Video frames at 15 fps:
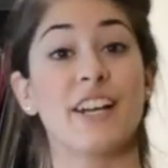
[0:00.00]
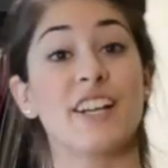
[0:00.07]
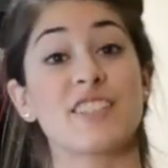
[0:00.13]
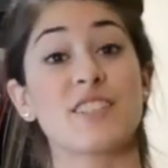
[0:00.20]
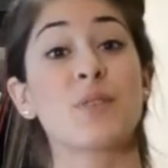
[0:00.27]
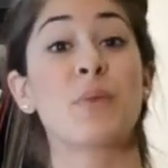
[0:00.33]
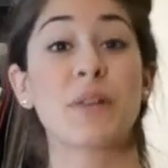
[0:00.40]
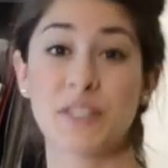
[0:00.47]

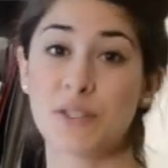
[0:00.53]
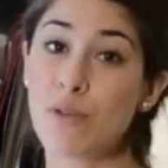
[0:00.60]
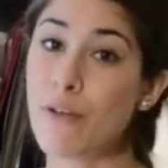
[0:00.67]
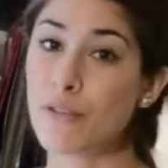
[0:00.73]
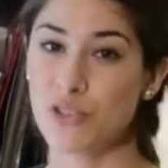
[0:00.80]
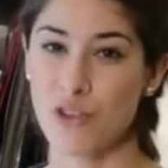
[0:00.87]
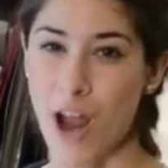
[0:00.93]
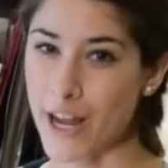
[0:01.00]
So once you have
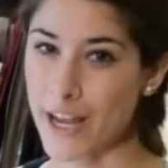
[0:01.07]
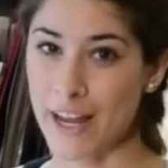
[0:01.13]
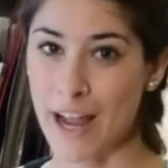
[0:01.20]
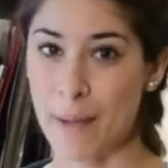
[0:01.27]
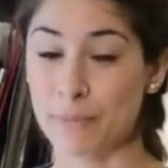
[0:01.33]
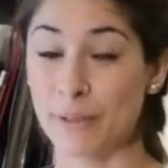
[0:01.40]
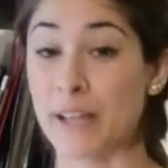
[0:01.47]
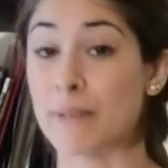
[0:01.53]
a tracking
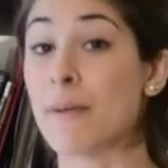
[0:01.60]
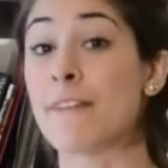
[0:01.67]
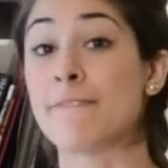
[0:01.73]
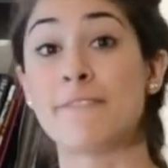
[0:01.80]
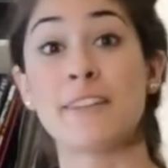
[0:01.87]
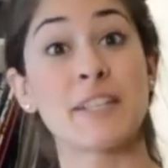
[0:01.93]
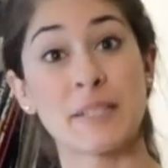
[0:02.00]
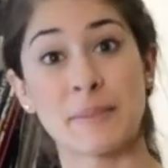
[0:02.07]
app like
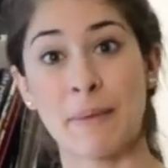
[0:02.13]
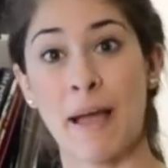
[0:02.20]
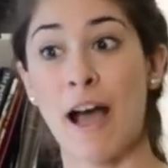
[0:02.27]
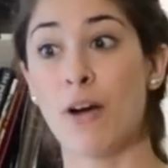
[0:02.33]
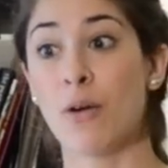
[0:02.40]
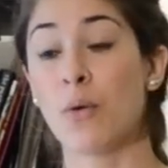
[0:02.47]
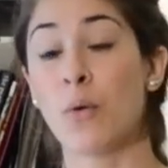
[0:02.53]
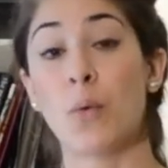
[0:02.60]

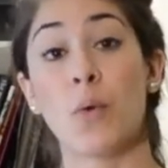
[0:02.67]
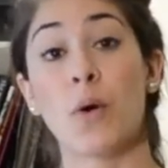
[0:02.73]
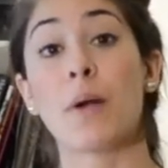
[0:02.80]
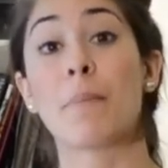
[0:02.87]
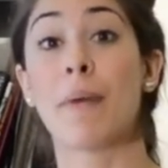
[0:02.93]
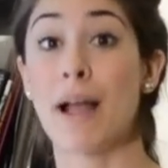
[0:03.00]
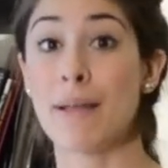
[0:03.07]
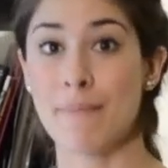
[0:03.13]
MyFitnessPal or
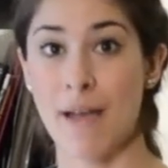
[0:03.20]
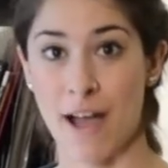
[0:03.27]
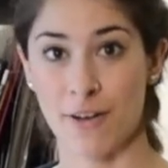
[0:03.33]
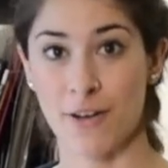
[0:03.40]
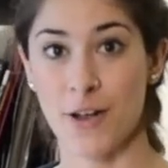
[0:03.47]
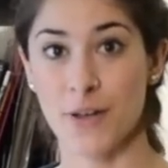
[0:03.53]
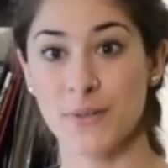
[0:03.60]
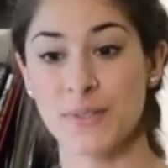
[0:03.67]

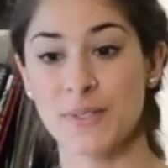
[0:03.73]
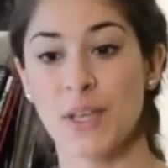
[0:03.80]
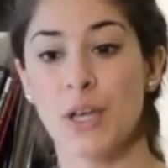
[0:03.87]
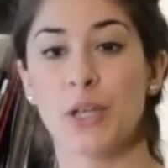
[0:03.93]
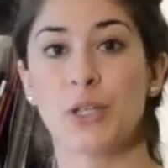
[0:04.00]
MyMacros,